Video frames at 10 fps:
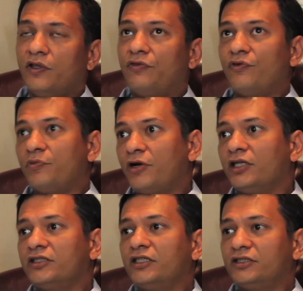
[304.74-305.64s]
went through the
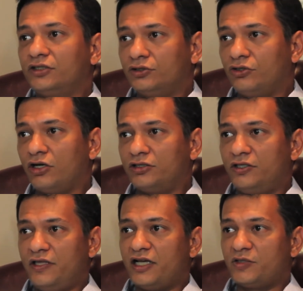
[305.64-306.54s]
process, talked
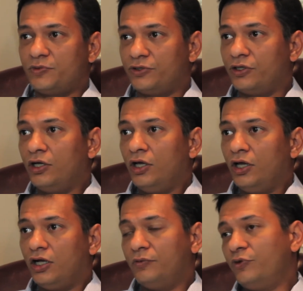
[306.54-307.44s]
to the expert
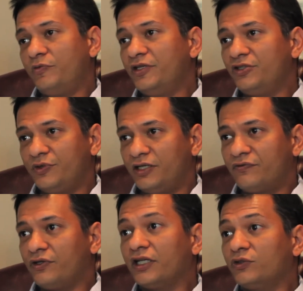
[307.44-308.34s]
who had been doing it
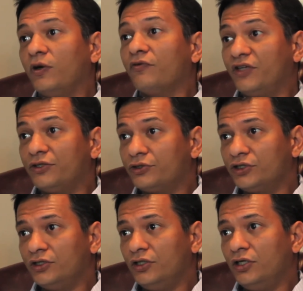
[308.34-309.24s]
for like 12
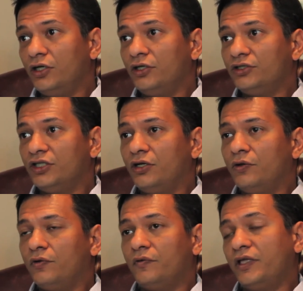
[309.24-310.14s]
years.
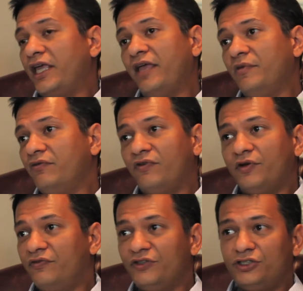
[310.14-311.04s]
So it came in
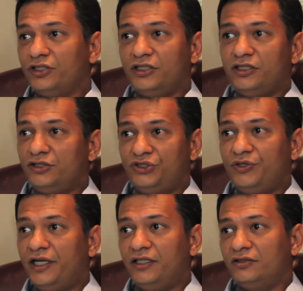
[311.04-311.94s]
very efficiently, 2
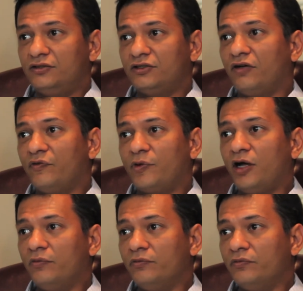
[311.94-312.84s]
days, solved the
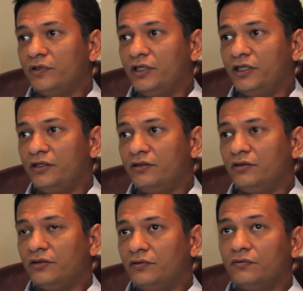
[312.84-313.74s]
problem,
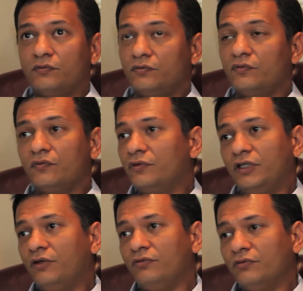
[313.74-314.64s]
and
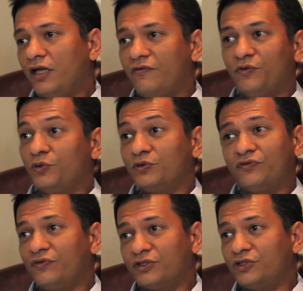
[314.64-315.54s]
everyone
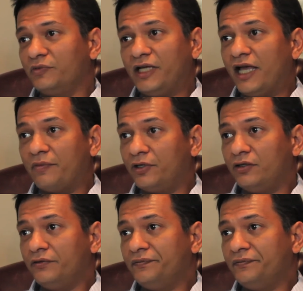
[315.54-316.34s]
was extremely happy.